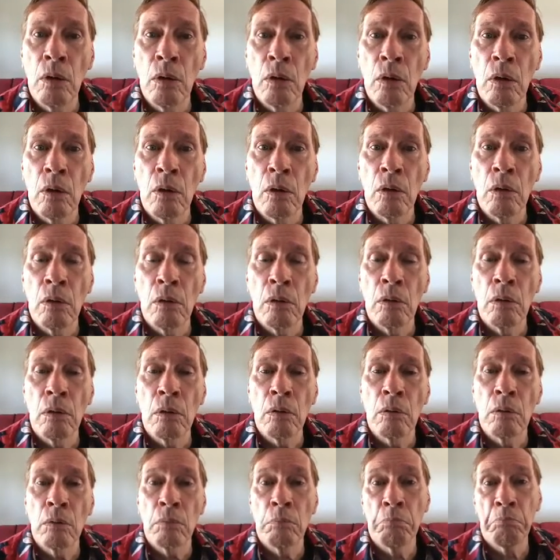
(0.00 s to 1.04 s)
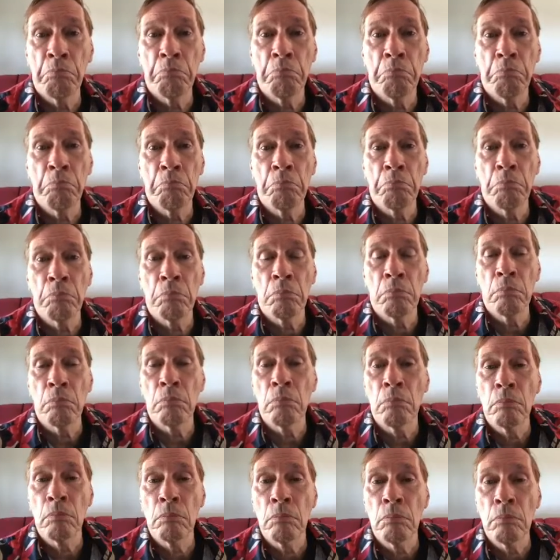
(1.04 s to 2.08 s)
No one is speaking in this clip.